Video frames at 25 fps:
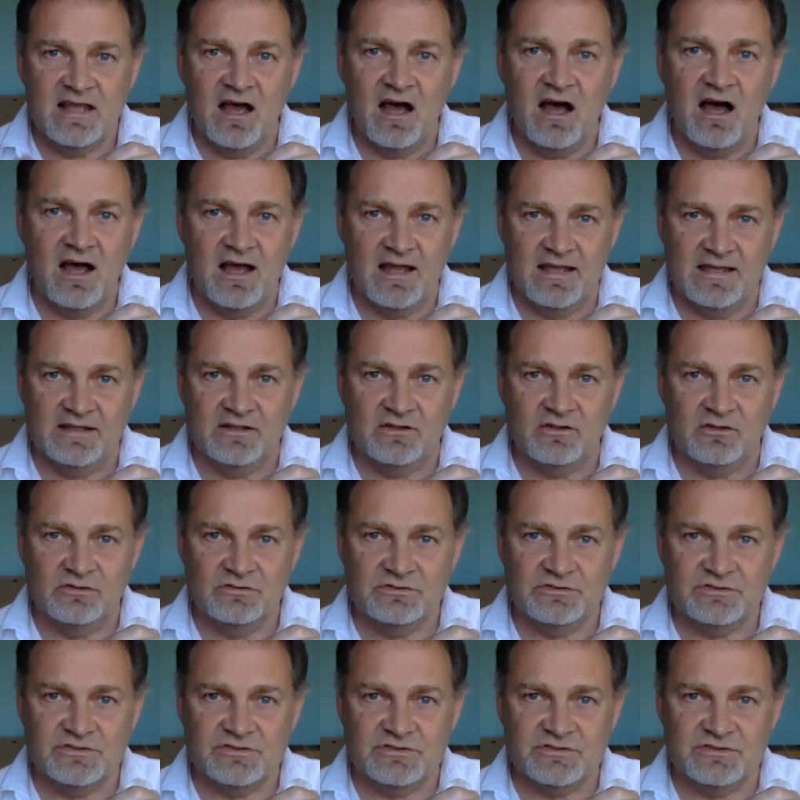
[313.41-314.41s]
I
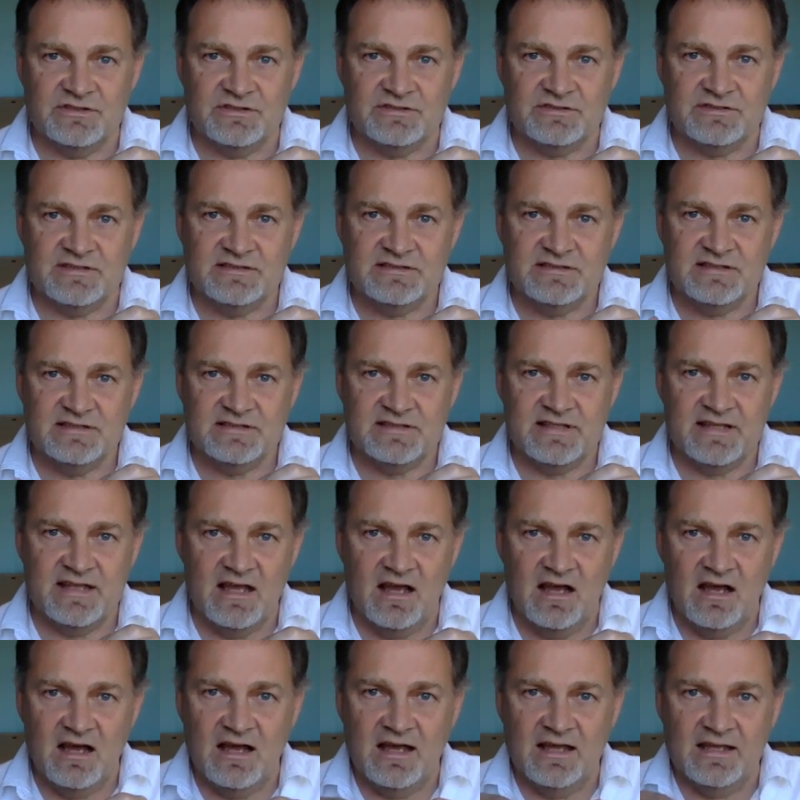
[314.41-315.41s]
consciousness. This is the
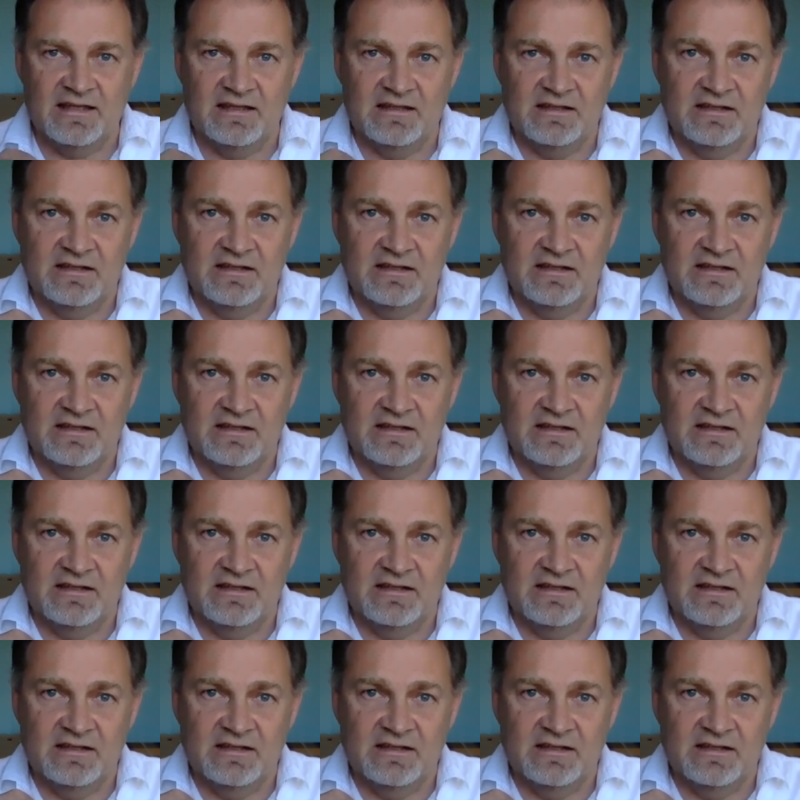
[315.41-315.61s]
I.